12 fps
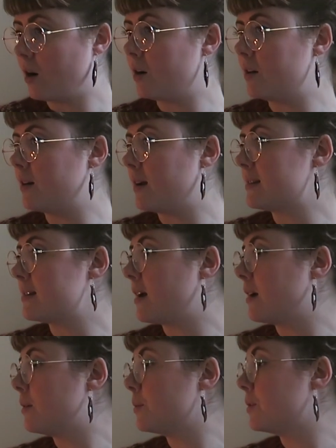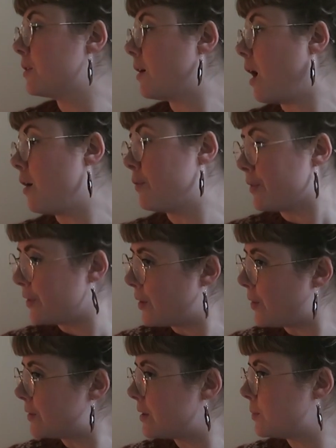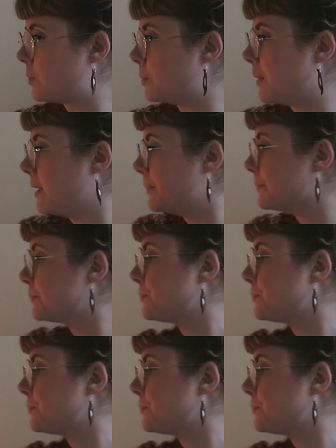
hard as I would have thought it would be.